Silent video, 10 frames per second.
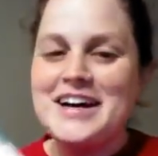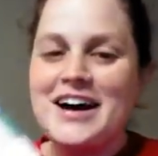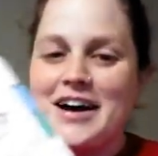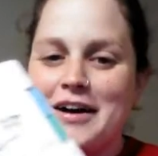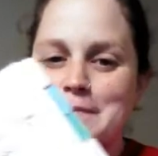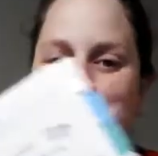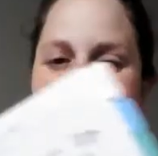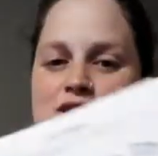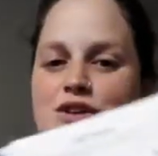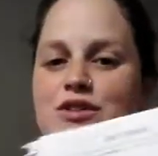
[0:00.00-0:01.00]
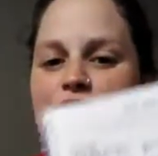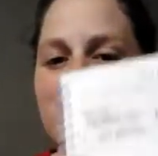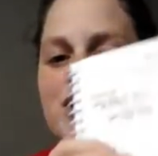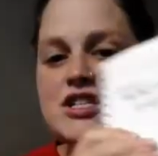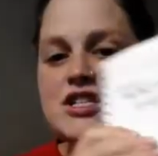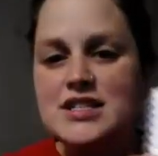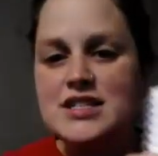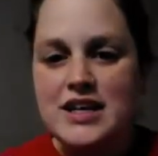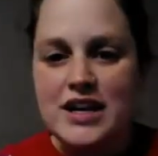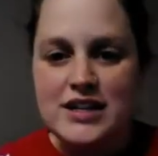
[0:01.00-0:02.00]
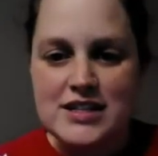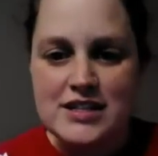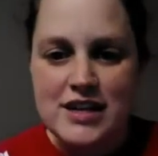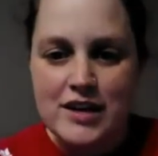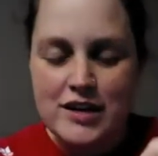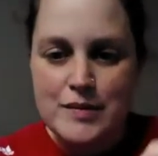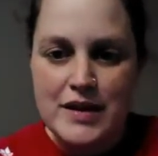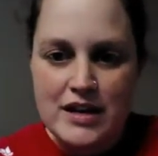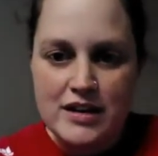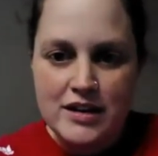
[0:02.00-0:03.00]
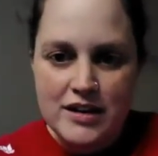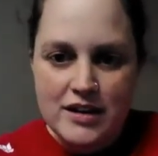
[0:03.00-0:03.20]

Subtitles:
So the first, and this is kind of going to be